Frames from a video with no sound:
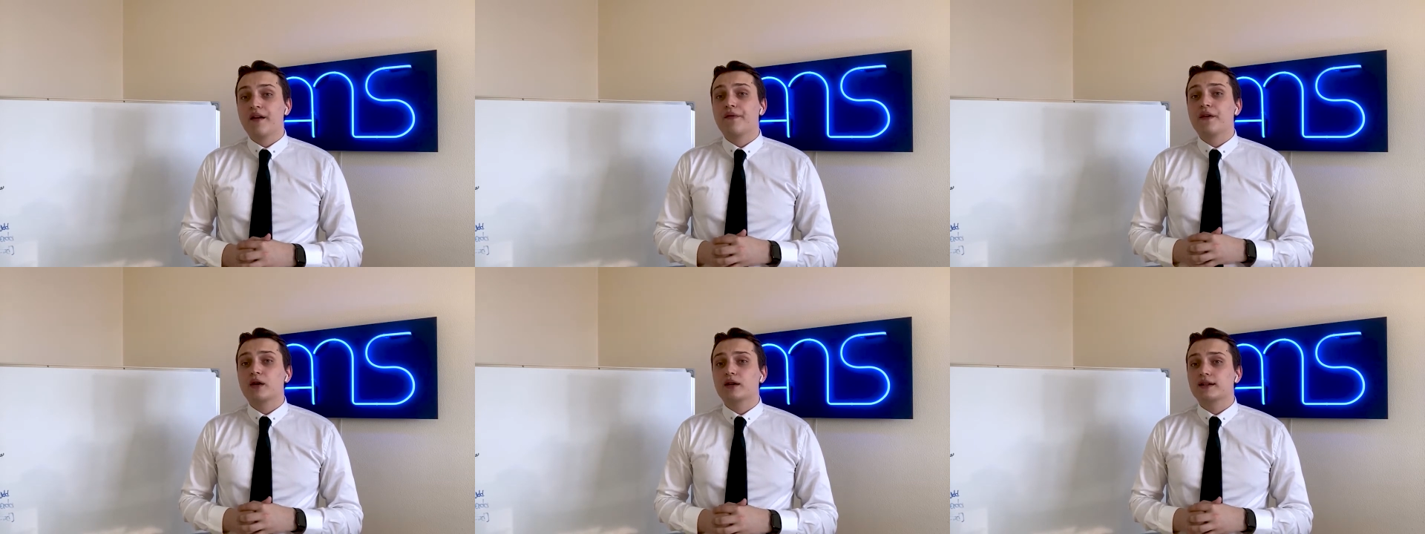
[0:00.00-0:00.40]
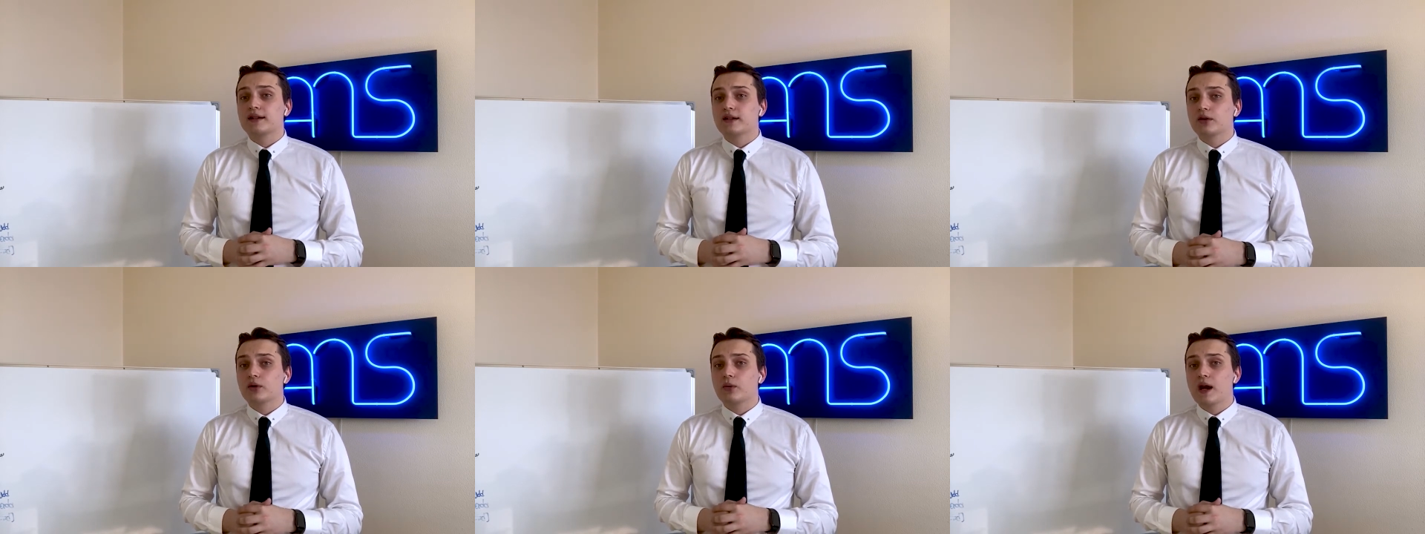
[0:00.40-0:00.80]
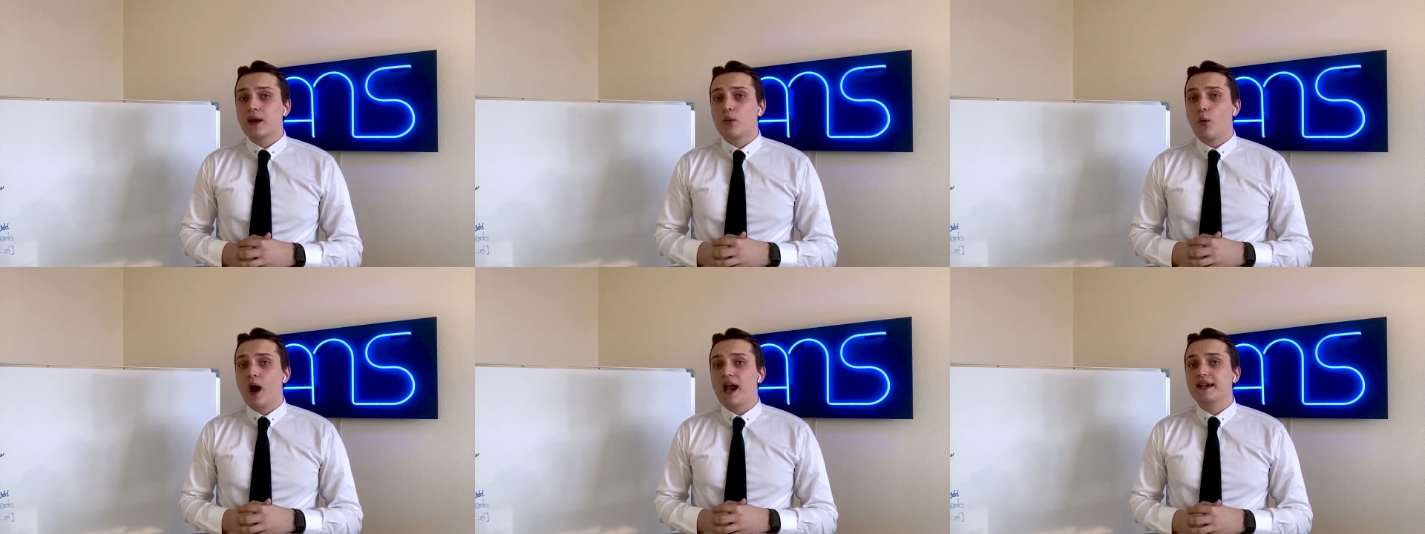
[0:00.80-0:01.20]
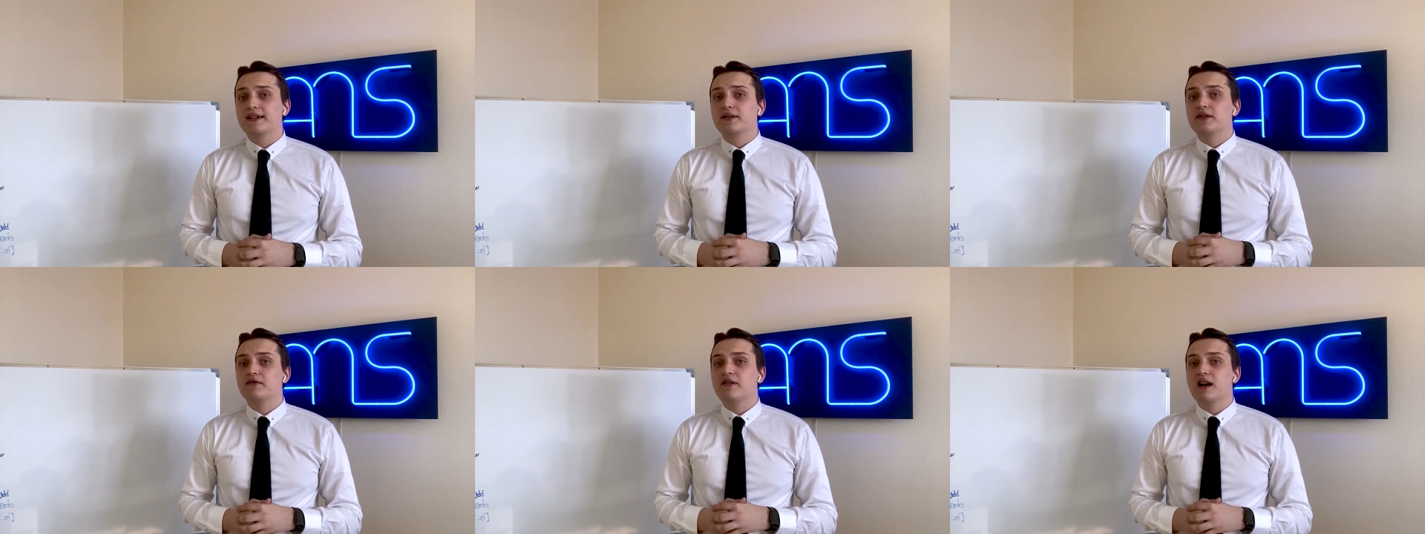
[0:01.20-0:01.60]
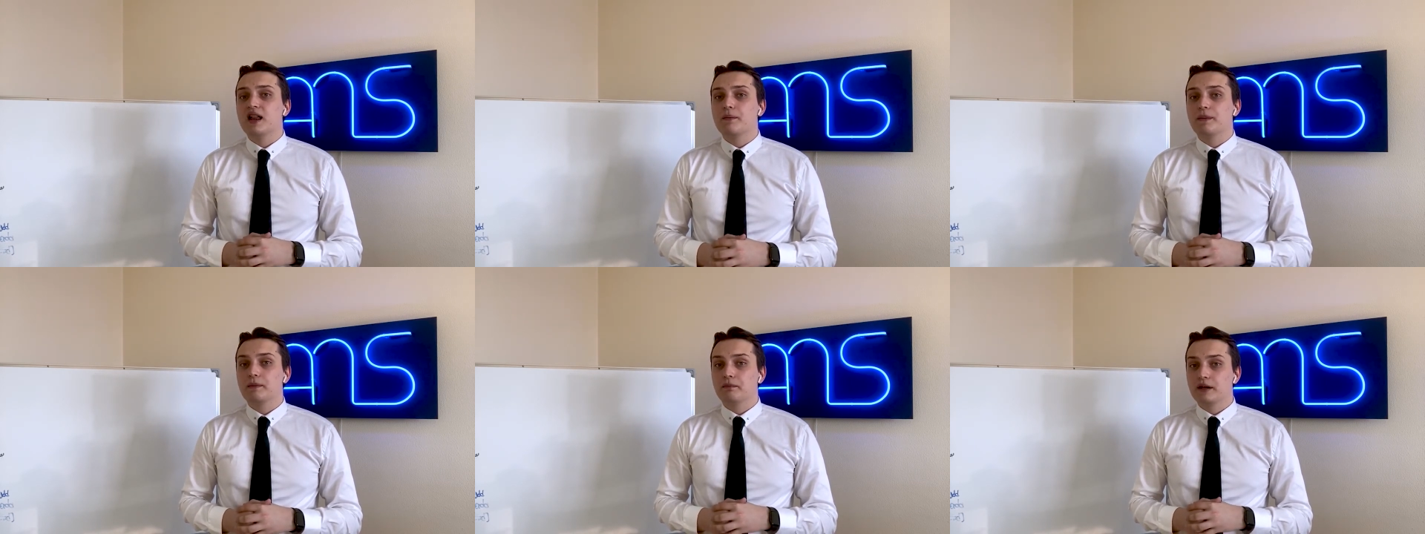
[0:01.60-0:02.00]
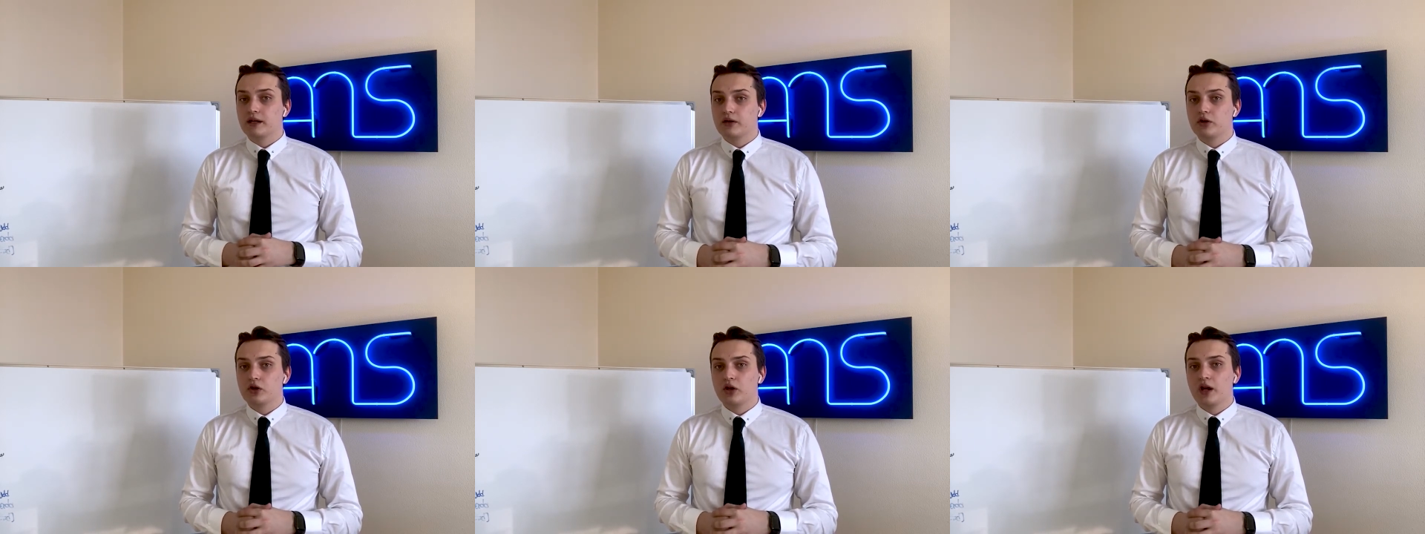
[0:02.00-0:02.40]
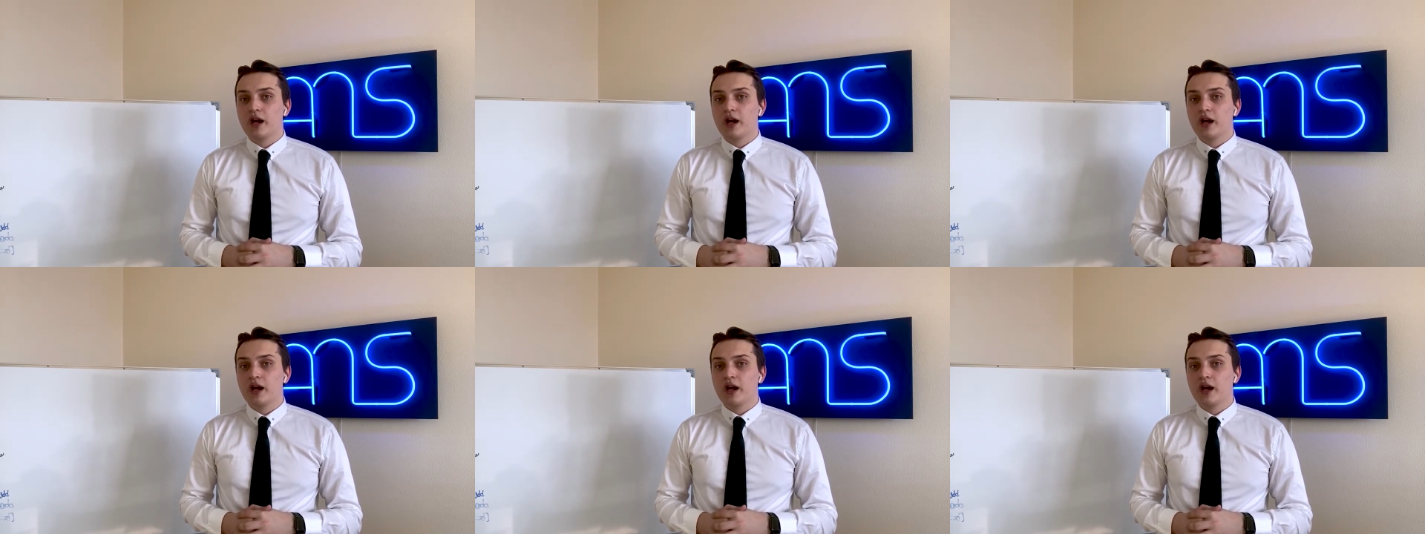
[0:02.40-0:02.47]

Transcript: There are 2 great ways to develop a pitch.